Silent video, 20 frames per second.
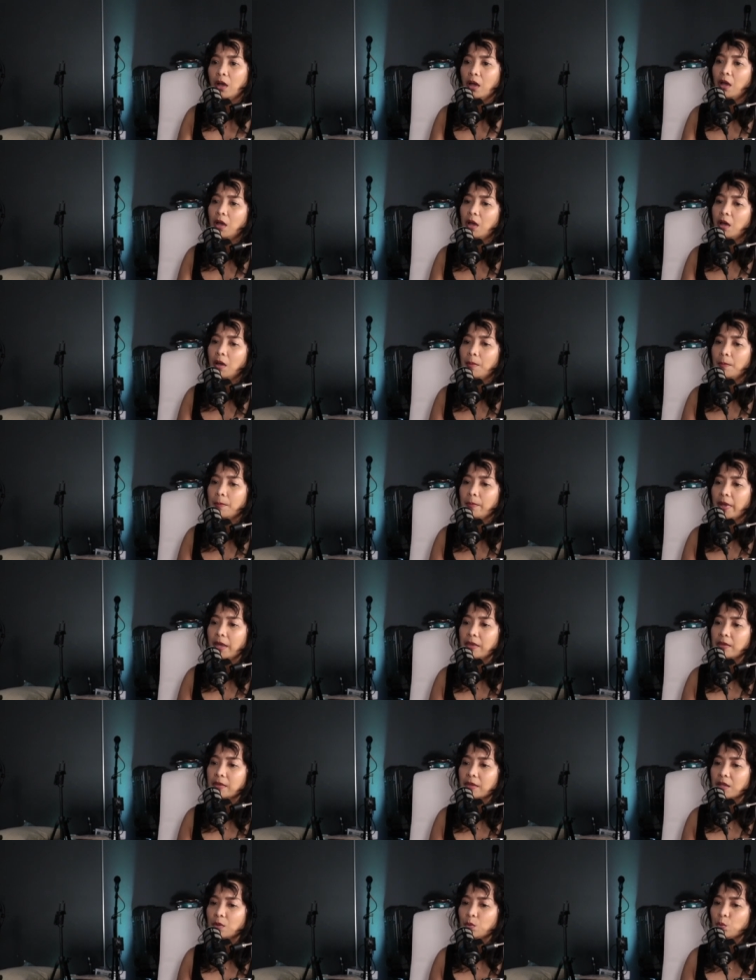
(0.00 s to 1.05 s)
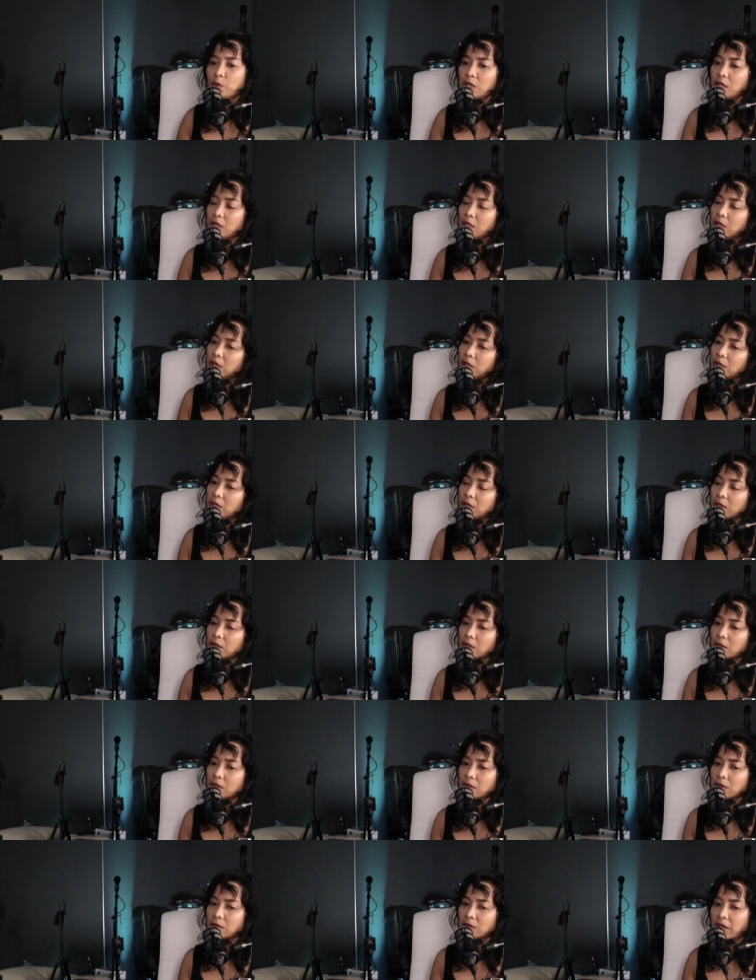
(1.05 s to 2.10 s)
Um, and then we
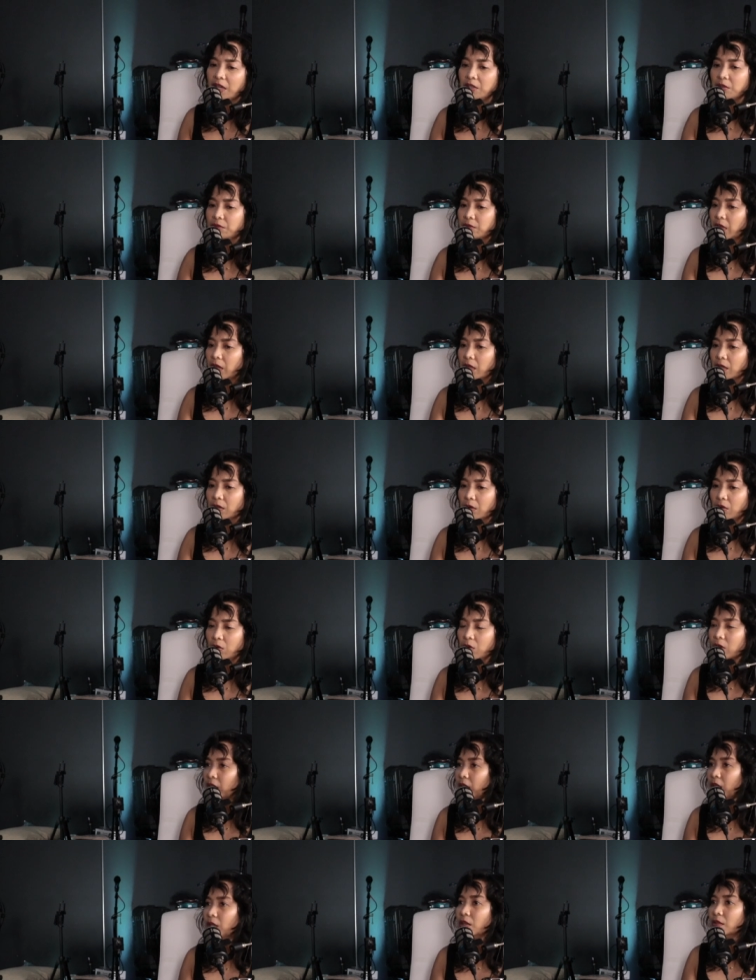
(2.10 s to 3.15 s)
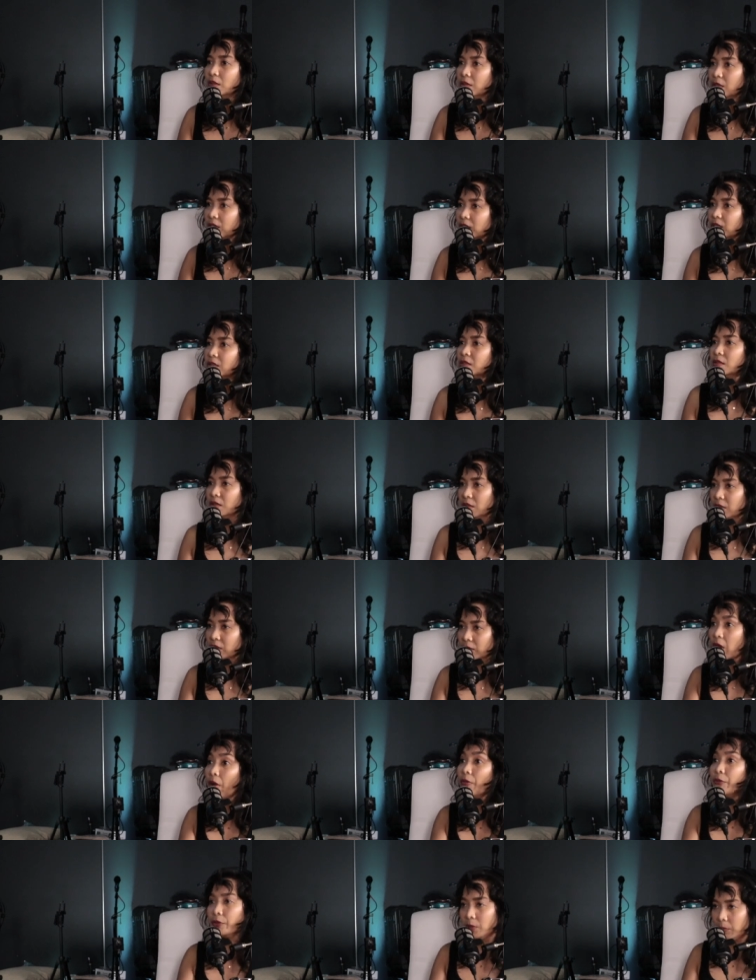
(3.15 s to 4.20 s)
kind of like, okay, this is
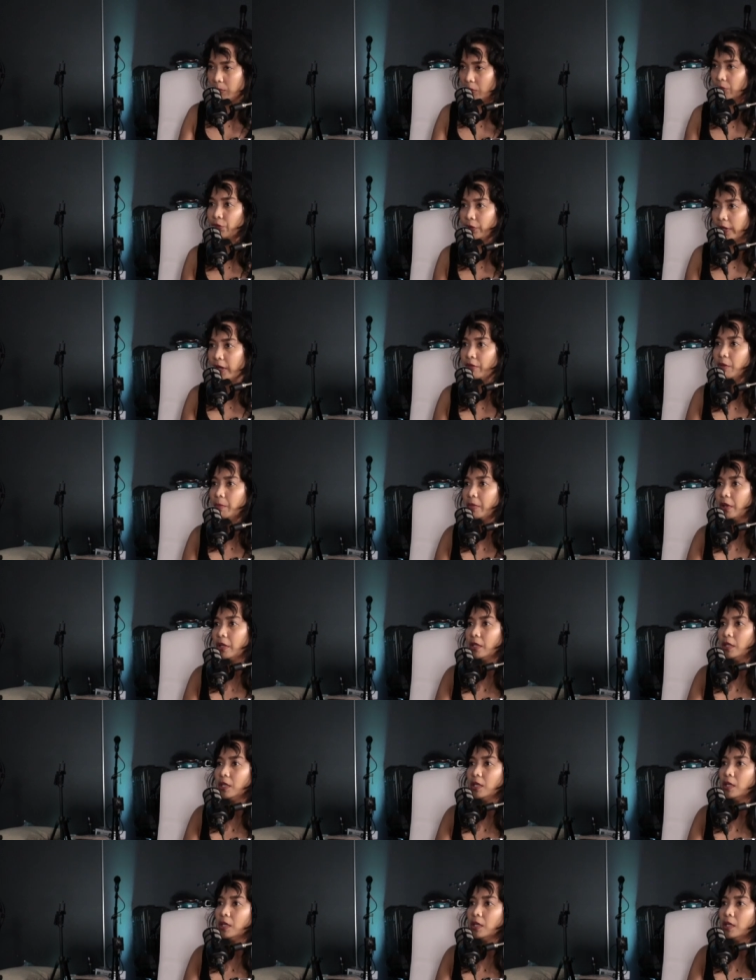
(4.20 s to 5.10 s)
comfortable for everybody.